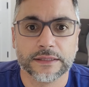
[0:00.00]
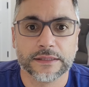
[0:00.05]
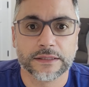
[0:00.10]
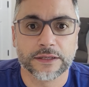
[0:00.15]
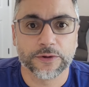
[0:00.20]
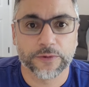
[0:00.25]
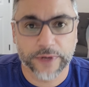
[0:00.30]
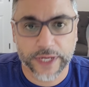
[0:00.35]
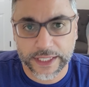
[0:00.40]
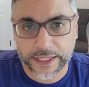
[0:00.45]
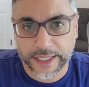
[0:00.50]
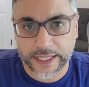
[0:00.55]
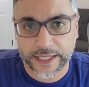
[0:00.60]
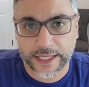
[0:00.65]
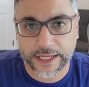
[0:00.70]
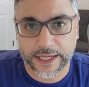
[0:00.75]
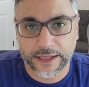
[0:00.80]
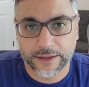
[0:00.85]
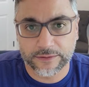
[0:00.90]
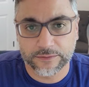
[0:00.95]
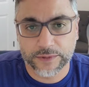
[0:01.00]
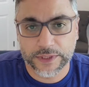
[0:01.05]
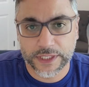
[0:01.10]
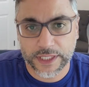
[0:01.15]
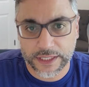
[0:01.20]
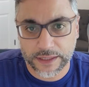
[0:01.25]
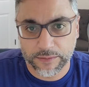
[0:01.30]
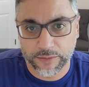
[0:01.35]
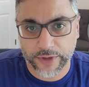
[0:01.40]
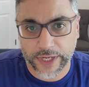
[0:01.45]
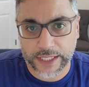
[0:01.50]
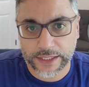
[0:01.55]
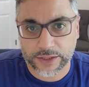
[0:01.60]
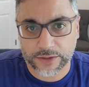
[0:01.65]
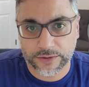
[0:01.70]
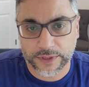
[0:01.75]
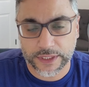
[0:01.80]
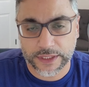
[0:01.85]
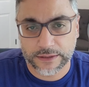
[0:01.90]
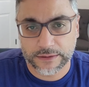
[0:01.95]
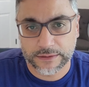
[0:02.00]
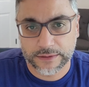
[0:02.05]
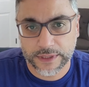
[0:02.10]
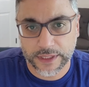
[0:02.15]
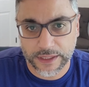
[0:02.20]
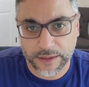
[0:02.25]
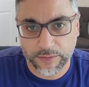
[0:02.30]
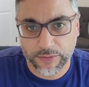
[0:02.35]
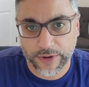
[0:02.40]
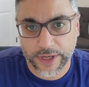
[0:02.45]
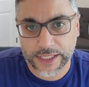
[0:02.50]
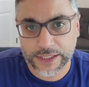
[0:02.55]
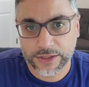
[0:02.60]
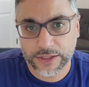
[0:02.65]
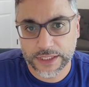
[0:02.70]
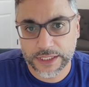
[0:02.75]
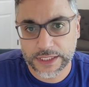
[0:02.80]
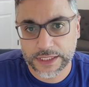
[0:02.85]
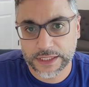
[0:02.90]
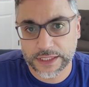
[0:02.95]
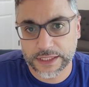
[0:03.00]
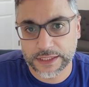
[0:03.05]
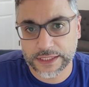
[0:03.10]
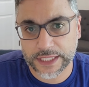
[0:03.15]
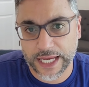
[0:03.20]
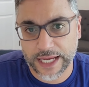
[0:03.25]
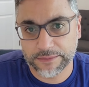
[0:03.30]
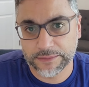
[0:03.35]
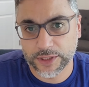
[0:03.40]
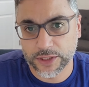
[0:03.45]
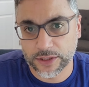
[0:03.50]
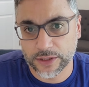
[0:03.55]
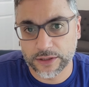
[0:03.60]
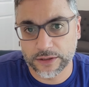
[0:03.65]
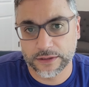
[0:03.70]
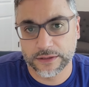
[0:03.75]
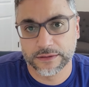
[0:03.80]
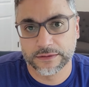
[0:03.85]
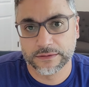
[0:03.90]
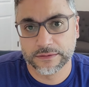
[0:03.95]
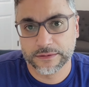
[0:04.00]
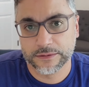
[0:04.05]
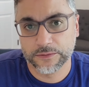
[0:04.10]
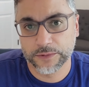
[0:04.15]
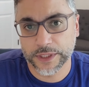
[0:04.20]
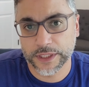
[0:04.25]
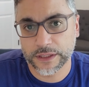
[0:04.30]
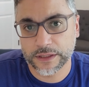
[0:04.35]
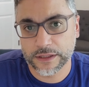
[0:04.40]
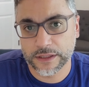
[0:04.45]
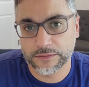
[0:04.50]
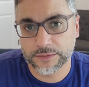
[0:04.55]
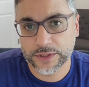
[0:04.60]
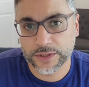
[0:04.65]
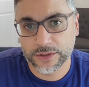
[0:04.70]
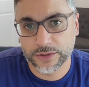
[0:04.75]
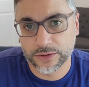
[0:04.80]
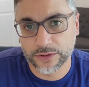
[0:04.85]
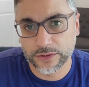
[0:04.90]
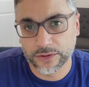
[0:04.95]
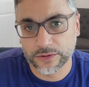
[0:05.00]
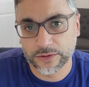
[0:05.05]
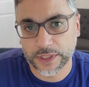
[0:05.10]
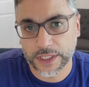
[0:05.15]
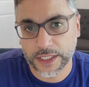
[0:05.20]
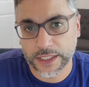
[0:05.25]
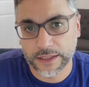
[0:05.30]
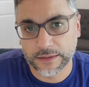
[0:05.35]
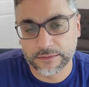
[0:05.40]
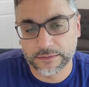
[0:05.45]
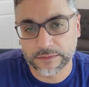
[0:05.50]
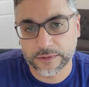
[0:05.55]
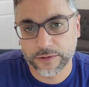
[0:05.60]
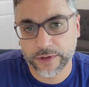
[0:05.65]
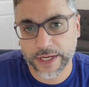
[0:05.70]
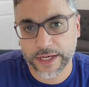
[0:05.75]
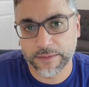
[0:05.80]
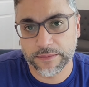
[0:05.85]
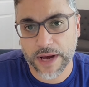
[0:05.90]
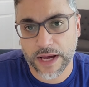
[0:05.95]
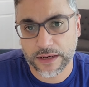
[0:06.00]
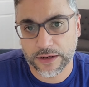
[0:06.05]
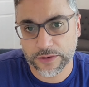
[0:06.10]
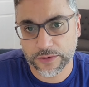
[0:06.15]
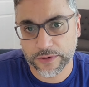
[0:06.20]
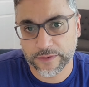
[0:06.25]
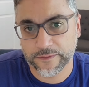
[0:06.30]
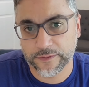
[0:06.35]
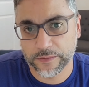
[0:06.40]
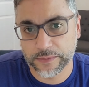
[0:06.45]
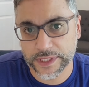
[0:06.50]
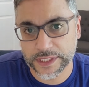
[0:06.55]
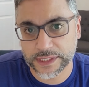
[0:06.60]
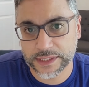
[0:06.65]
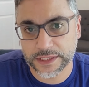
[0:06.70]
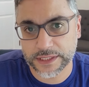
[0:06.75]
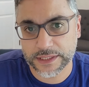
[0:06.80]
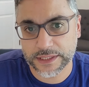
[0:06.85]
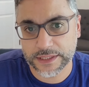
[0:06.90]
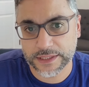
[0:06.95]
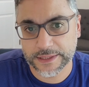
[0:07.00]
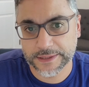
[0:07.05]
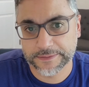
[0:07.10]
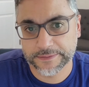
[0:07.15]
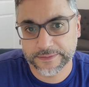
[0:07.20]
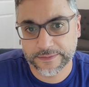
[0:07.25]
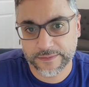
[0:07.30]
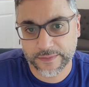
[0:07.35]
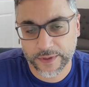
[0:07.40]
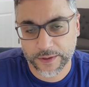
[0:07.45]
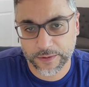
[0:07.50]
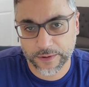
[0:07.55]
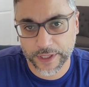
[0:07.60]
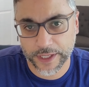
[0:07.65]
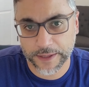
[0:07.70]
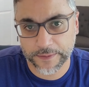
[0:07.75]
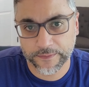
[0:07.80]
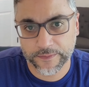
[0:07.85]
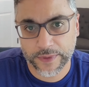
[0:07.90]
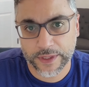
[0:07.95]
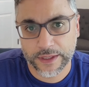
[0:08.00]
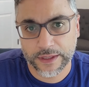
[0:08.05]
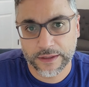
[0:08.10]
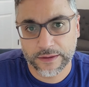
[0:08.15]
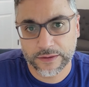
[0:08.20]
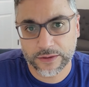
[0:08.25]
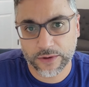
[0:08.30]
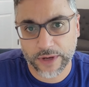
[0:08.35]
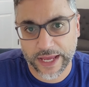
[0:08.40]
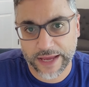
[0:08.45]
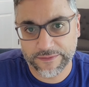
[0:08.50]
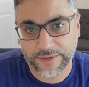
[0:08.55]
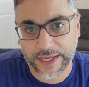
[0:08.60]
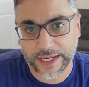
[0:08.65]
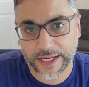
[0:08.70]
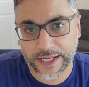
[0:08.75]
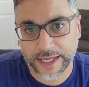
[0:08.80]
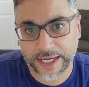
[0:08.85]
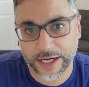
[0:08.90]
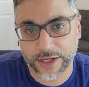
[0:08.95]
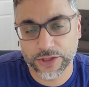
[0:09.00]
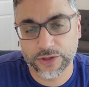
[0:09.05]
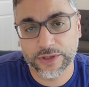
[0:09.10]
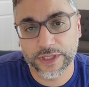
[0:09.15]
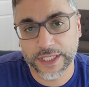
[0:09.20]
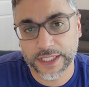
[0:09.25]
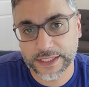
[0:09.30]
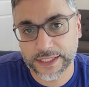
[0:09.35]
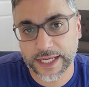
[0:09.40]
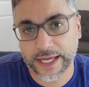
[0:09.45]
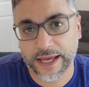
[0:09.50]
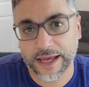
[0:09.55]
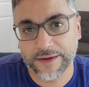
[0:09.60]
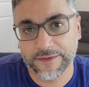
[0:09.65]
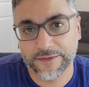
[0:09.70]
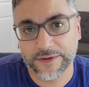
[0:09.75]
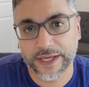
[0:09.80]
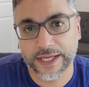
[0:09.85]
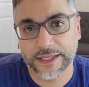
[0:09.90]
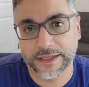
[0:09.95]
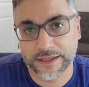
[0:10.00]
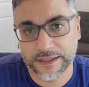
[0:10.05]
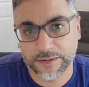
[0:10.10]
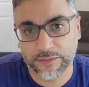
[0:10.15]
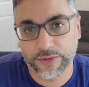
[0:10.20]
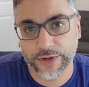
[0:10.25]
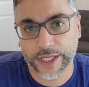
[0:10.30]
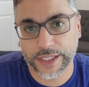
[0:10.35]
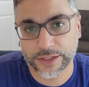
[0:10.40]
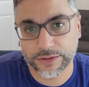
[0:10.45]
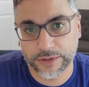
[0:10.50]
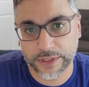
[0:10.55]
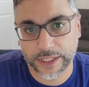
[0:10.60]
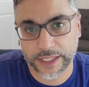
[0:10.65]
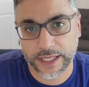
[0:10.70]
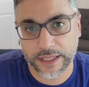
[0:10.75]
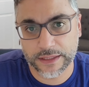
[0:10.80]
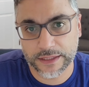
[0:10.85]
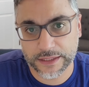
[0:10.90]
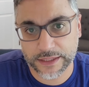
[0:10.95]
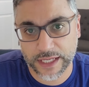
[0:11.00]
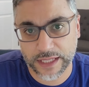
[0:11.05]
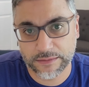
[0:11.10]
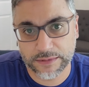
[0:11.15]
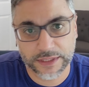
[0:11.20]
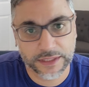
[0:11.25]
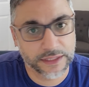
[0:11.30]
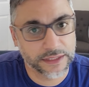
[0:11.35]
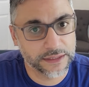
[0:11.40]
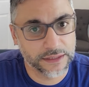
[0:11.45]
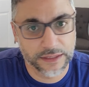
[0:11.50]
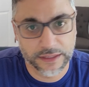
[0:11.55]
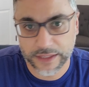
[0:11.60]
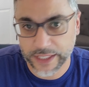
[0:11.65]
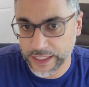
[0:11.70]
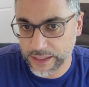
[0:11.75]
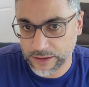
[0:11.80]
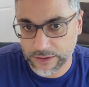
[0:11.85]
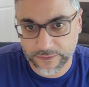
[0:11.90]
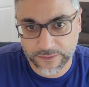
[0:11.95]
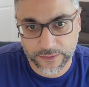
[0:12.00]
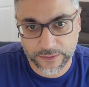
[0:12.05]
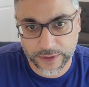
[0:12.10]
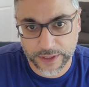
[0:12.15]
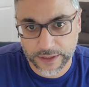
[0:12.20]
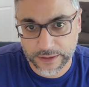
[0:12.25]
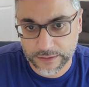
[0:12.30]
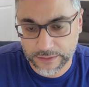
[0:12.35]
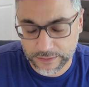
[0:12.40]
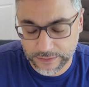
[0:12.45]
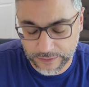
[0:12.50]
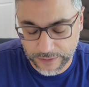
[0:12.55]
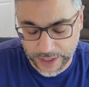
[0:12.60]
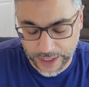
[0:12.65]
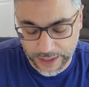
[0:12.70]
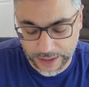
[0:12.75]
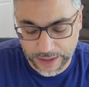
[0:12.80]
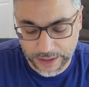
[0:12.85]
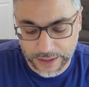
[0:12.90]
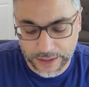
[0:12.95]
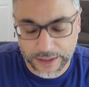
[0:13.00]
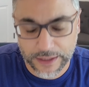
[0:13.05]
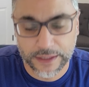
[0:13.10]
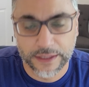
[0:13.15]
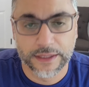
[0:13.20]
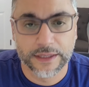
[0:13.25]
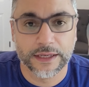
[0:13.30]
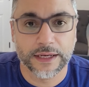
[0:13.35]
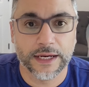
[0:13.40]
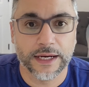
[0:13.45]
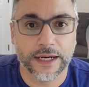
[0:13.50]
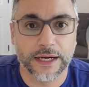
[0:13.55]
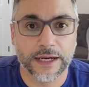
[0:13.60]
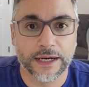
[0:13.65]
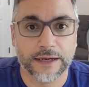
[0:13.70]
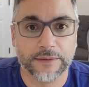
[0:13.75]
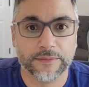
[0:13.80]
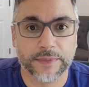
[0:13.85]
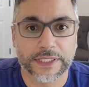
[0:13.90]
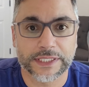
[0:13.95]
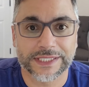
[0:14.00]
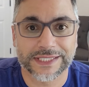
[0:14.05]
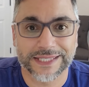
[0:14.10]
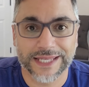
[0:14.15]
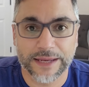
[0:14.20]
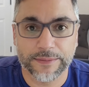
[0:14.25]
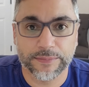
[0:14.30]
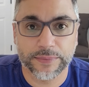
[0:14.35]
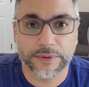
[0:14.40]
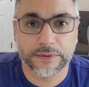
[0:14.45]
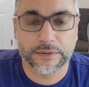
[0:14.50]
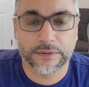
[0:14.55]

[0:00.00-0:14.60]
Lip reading: Create that account with Dun & Bradstreet. Dun & Bradstreet is the top dog when it comes to credit monitoring for businesses, okay? So have that account. You need to have a Dun & Bradstreet account established. They look for it, right? That